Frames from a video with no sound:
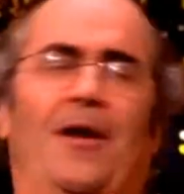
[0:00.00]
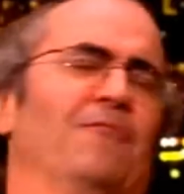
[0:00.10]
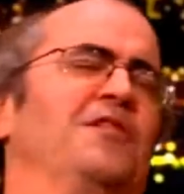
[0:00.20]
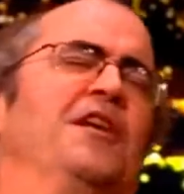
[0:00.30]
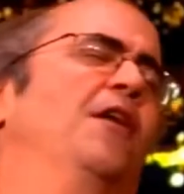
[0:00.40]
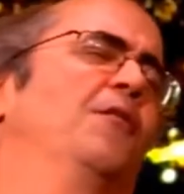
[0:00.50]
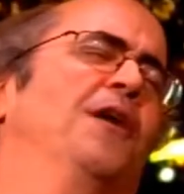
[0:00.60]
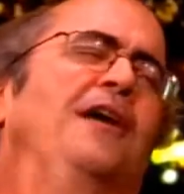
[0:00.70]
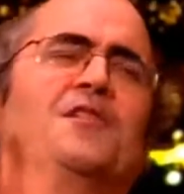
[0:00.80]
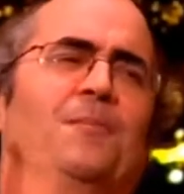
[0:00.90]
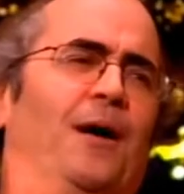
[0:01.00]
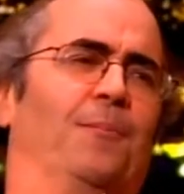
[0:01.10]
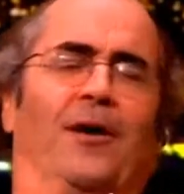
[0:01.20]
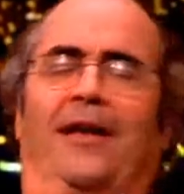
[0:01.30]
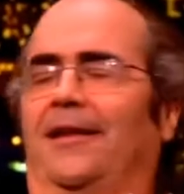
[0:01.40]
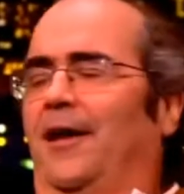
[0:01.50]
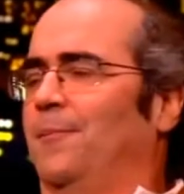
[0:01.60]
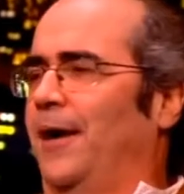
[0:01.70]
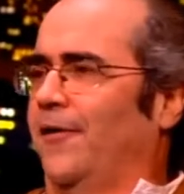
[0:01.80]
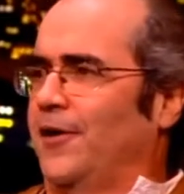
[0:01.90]
But everyone said, oh, no, it's about breaking down
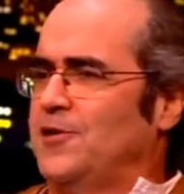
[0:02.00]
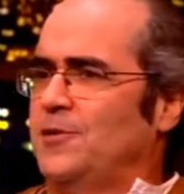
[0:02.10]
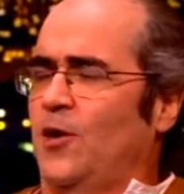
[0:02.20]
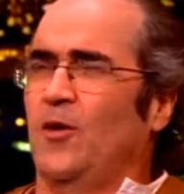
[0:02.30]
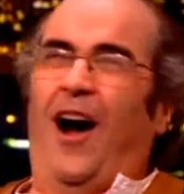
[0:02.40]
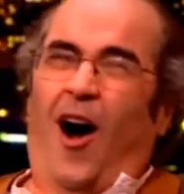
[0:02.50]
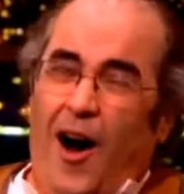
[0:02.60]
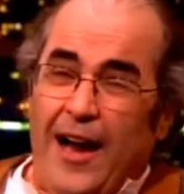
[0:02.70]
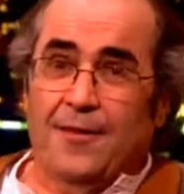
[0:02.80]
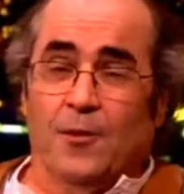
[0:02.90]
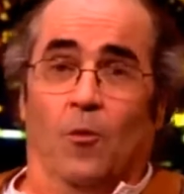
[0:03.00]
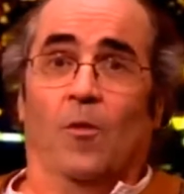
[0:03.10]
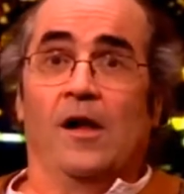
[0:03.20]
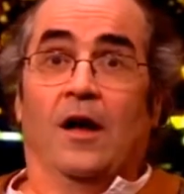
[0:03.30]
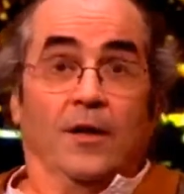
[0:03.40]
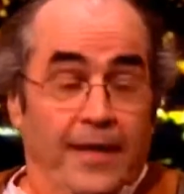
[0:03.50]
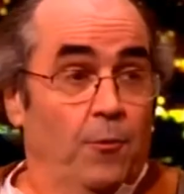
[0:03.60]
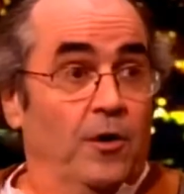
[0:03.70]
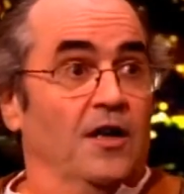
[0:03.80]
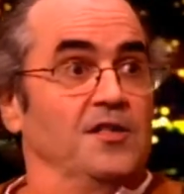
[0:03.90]
barriers. So I thought, we're
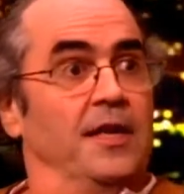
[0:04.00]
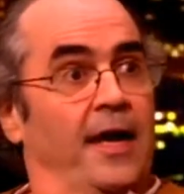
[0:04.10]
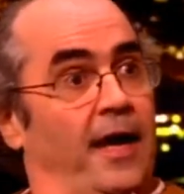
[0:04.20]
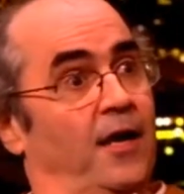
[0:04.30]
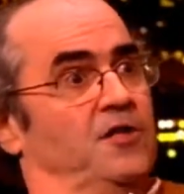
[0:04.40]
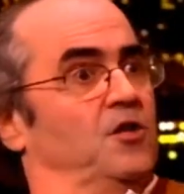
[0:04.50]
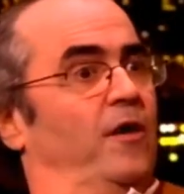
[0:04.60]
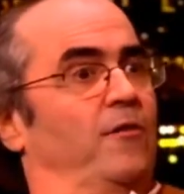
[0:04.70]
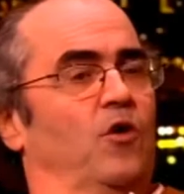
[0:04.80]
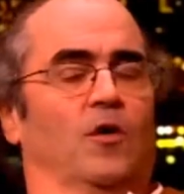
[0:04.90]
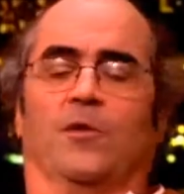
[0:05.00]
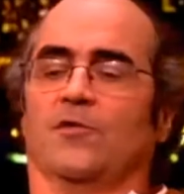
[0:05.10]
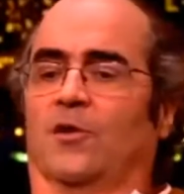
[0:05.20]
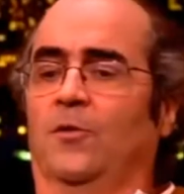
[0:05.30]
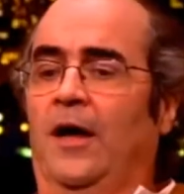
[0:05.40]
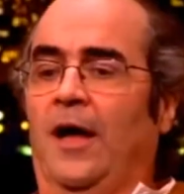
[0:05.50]
going to see Hair, because it's a great rock musical.